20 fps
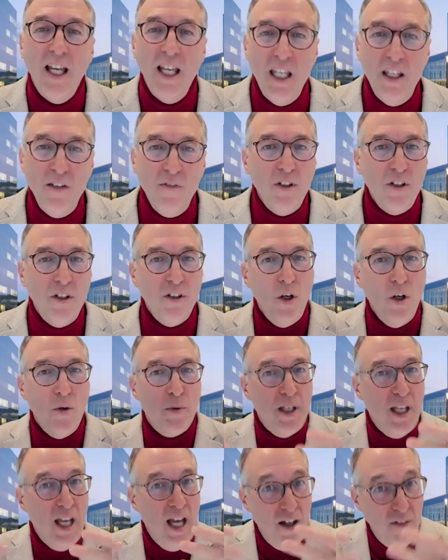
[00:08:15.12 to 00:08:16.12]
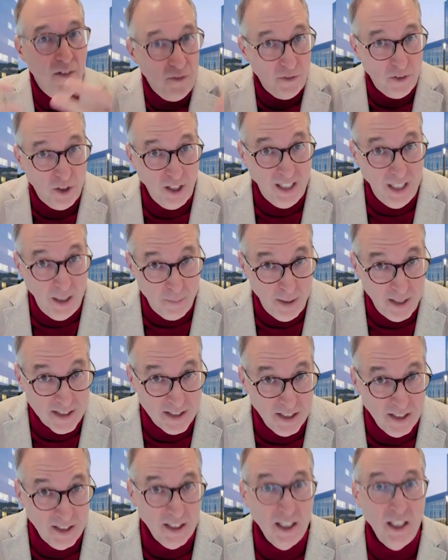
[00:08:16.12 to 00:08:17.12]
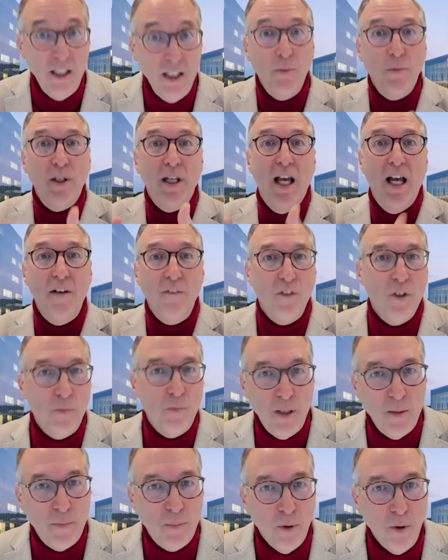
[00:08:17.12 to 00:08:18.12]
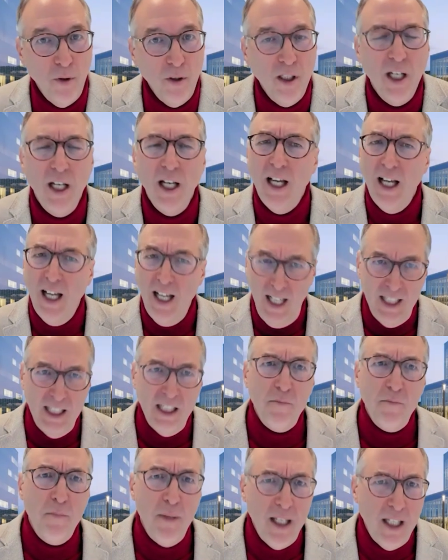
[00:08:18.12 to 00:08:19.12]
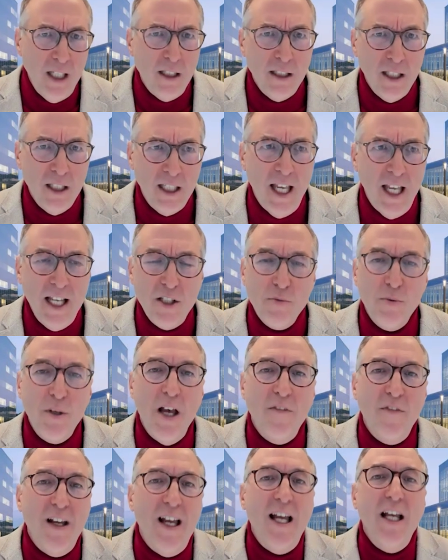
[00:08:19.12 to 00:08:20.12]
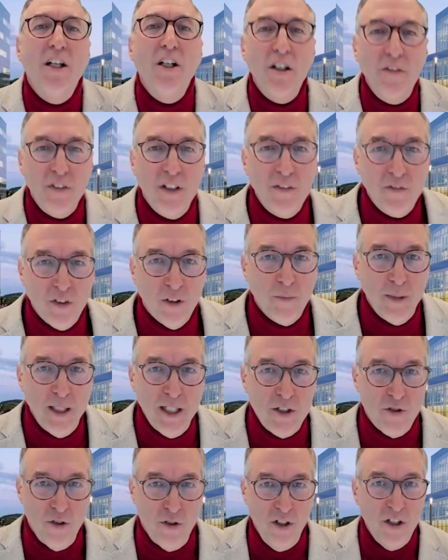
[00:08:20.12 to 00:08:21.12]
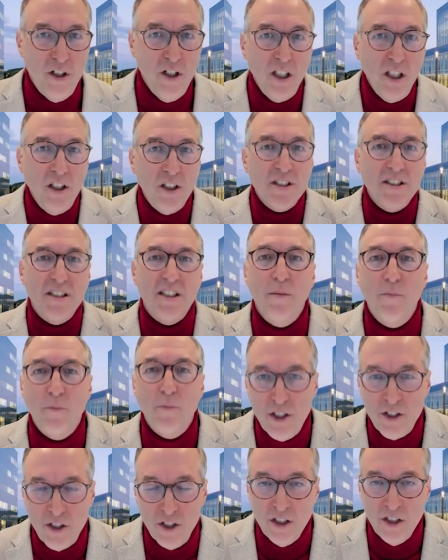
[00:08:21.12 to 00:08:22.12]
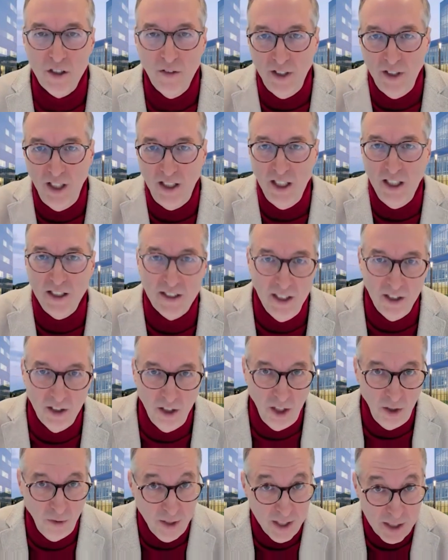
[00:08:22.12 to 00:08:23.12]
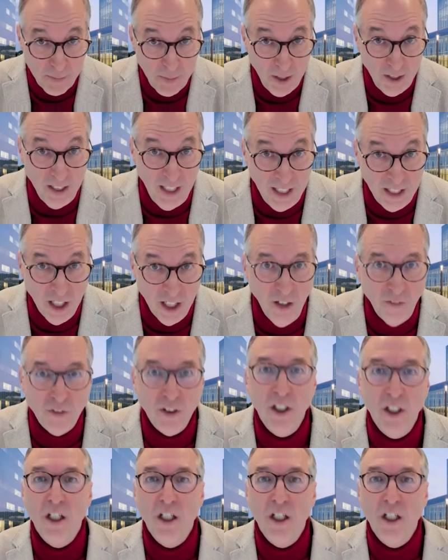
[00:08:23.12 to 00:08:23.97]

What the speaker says: even though we have the capacity, we have the people, and in many cases, we have enough information, not the same richness of data as in the US, but enough